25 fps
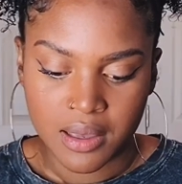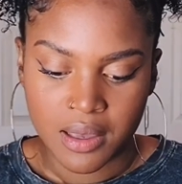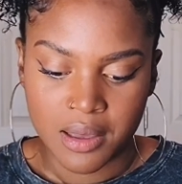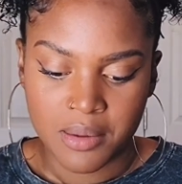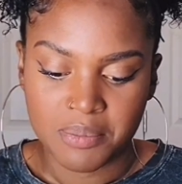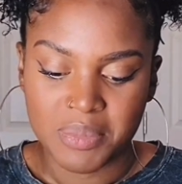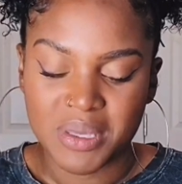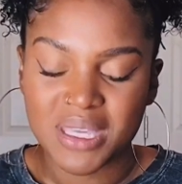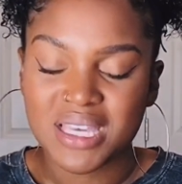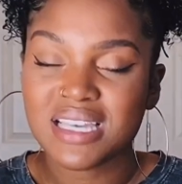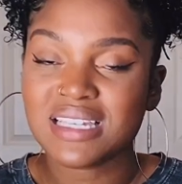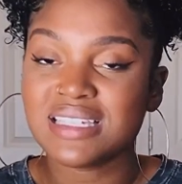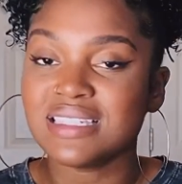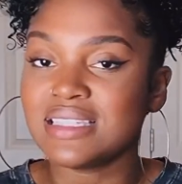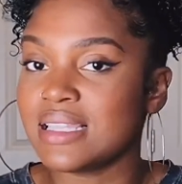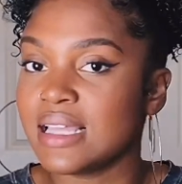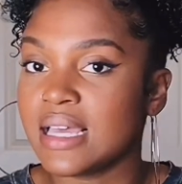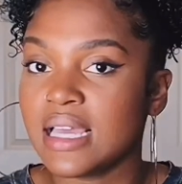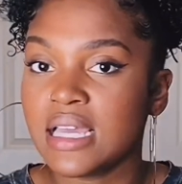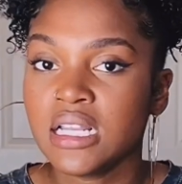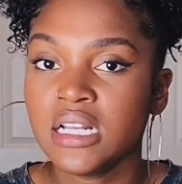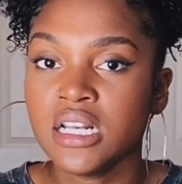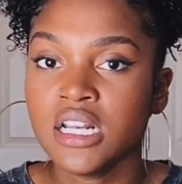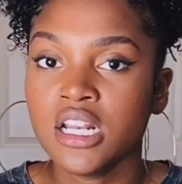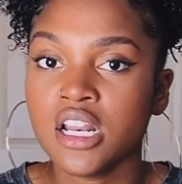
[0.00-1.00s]
Because
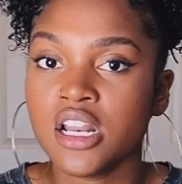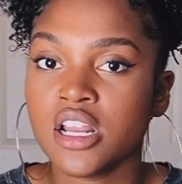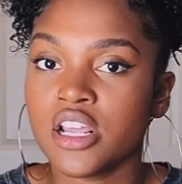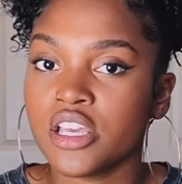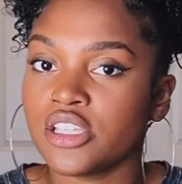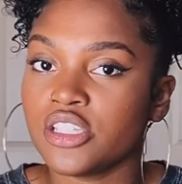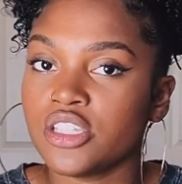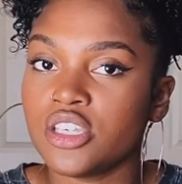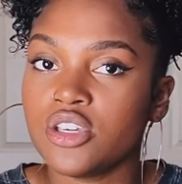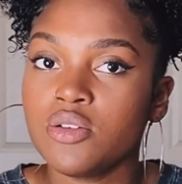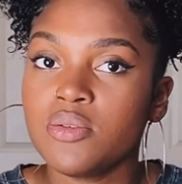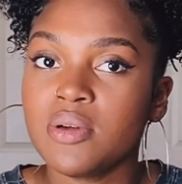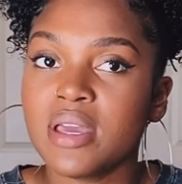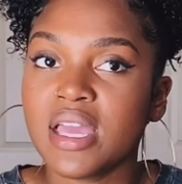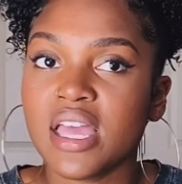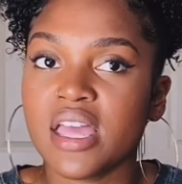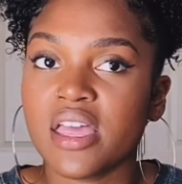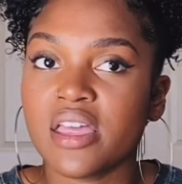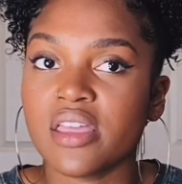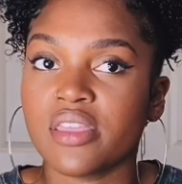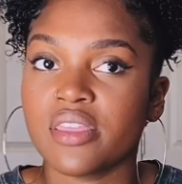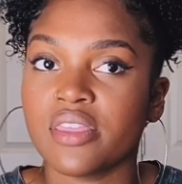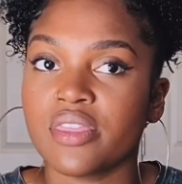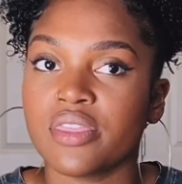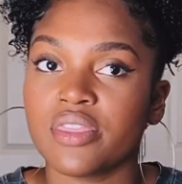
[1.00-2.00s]
then you
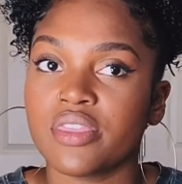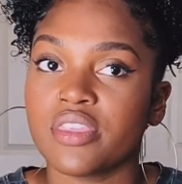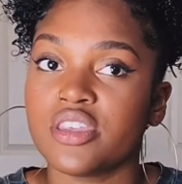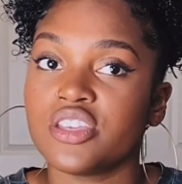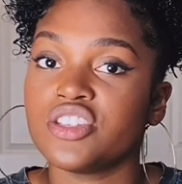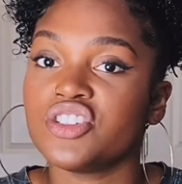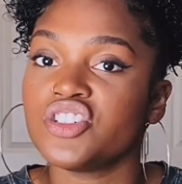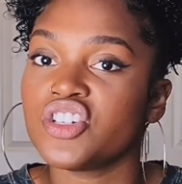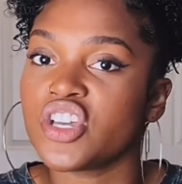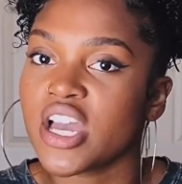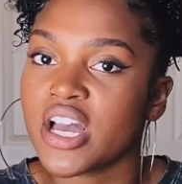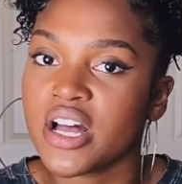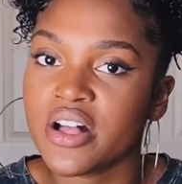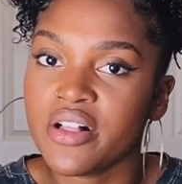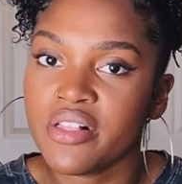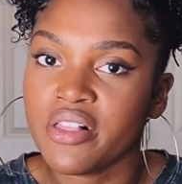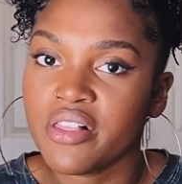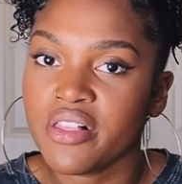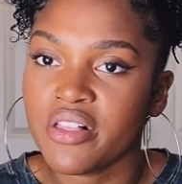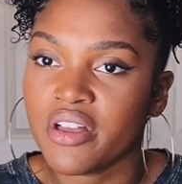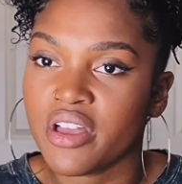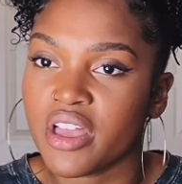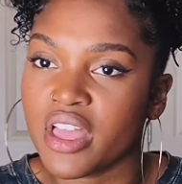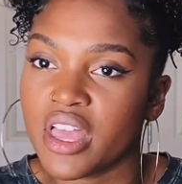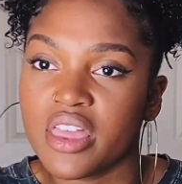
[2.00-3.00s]
get the gel
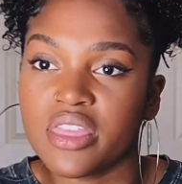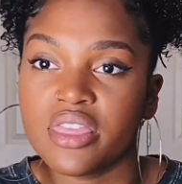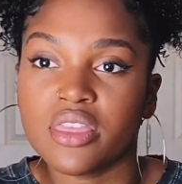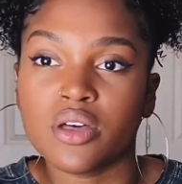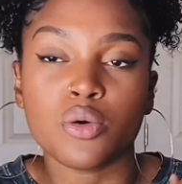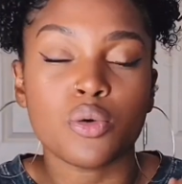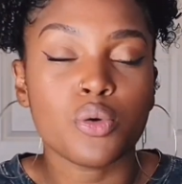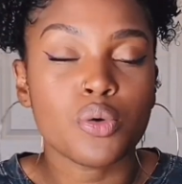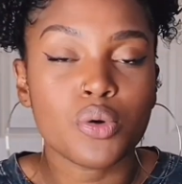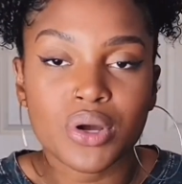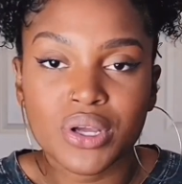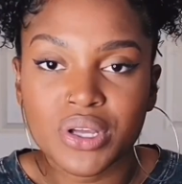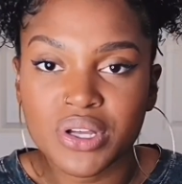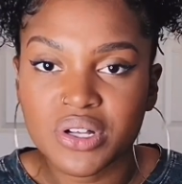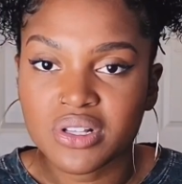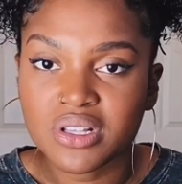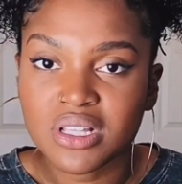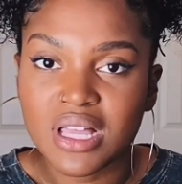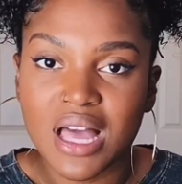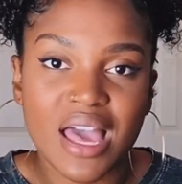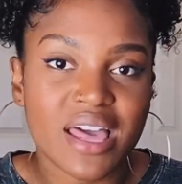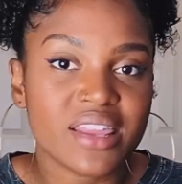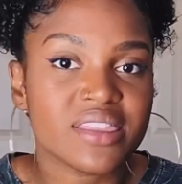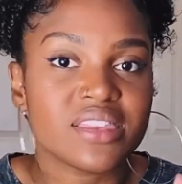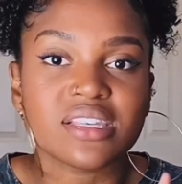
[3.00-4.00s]
and the
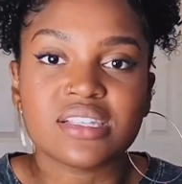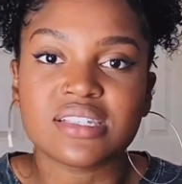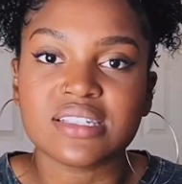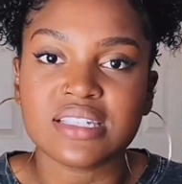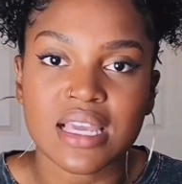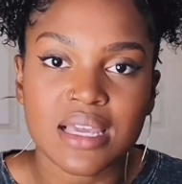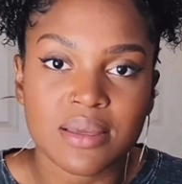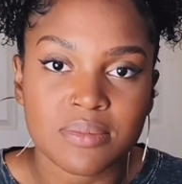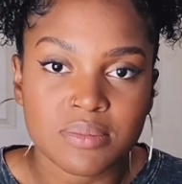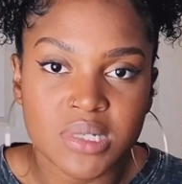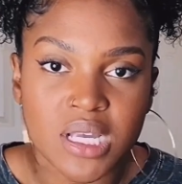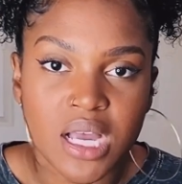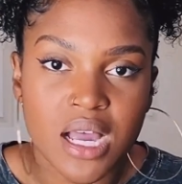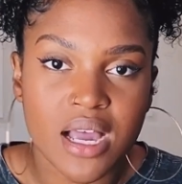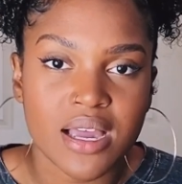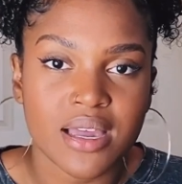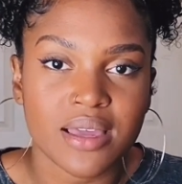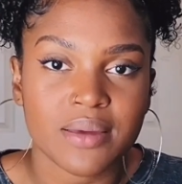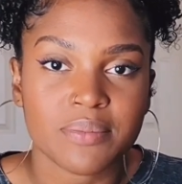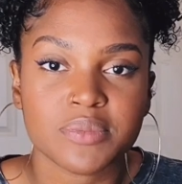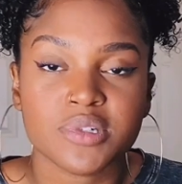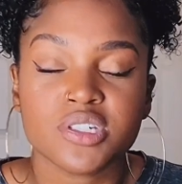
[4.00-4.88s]
oil at the same time.